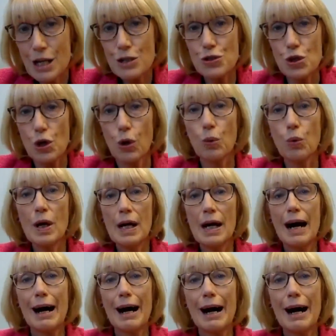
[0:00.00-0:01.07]
So
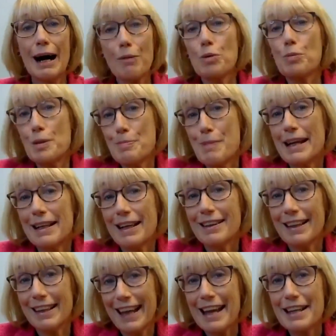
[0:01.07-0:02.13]
I will be making
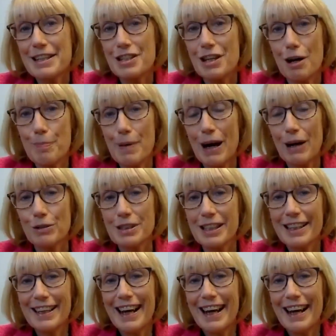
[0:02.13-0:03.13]
the case about